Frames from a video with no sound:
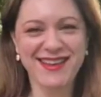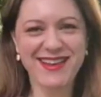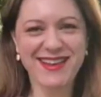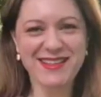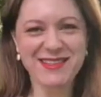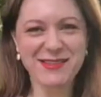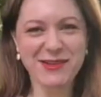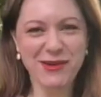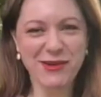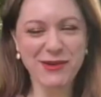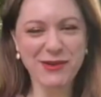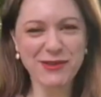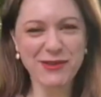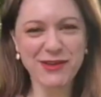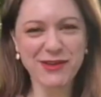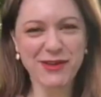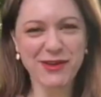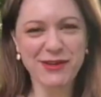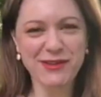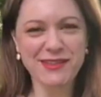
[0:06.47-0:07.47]
as all
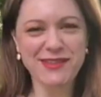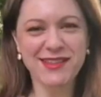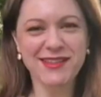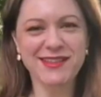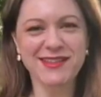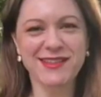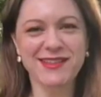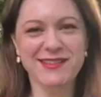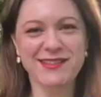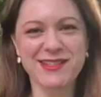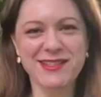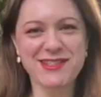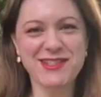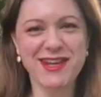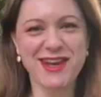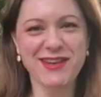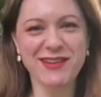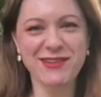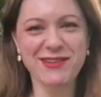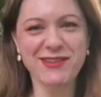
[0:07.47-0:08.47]
the content on this
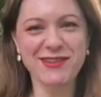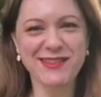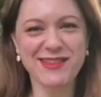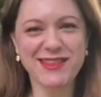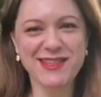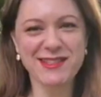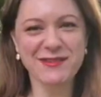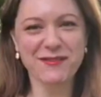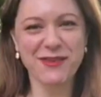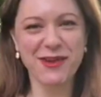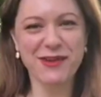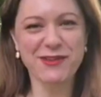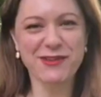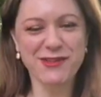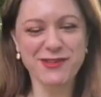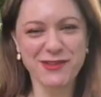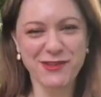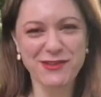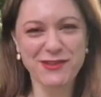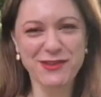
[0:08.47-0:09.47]
channel is
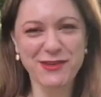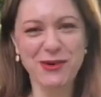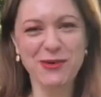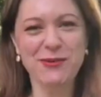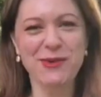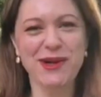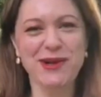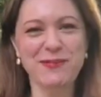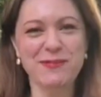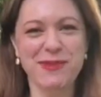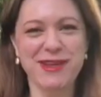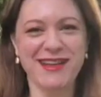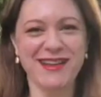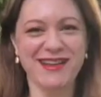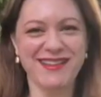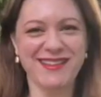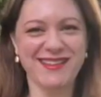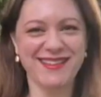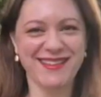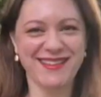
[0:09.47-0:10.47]
focused on your
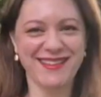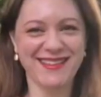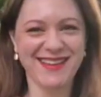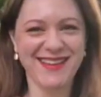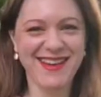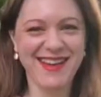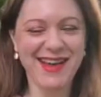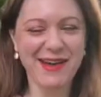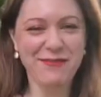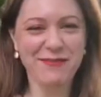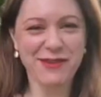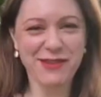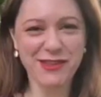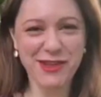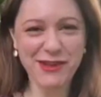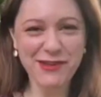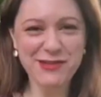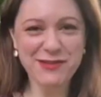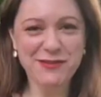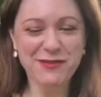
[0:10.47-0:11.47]
well-being. And for
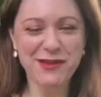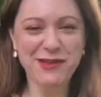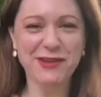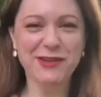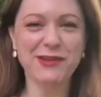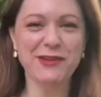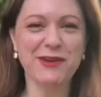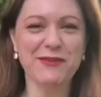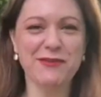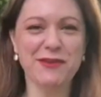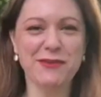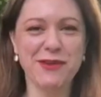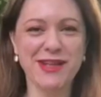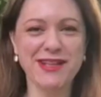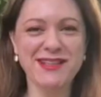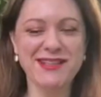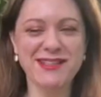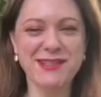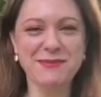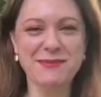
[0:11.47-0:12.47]
those of you who have
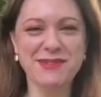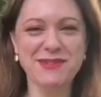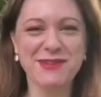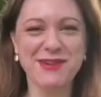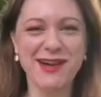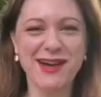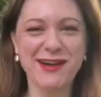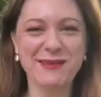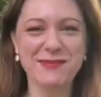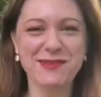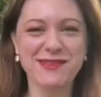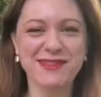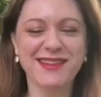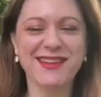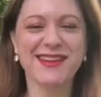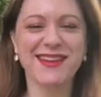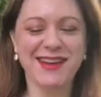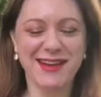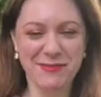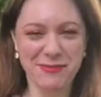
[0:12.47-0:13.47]
already subscribed,
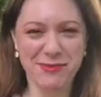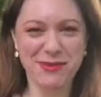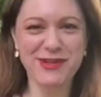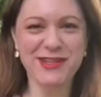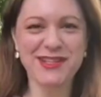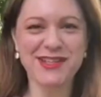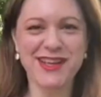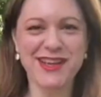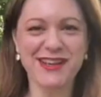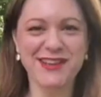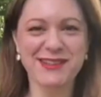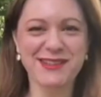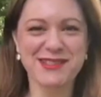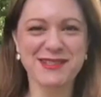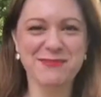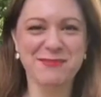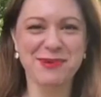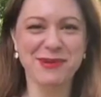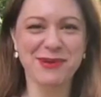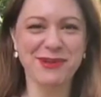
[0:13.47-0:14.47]
I appreciate your
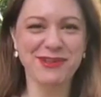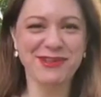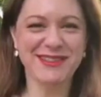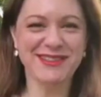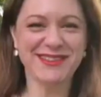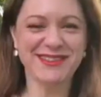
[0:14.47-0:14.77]
support.